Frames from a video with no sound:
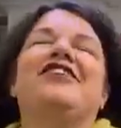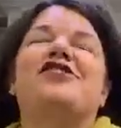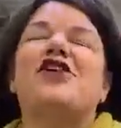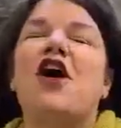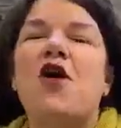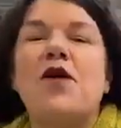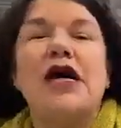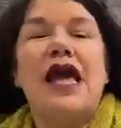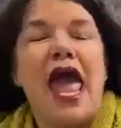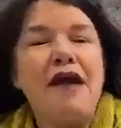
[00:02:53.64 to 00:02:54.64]
So
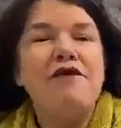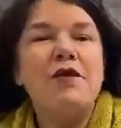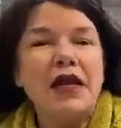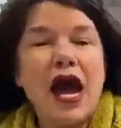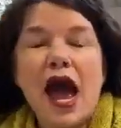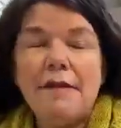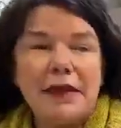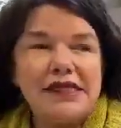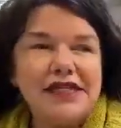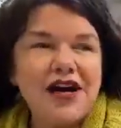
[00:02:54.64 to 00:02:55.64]
everyone, I
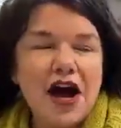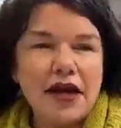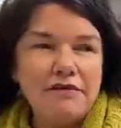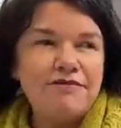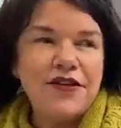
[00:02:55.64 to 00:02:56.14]
must have got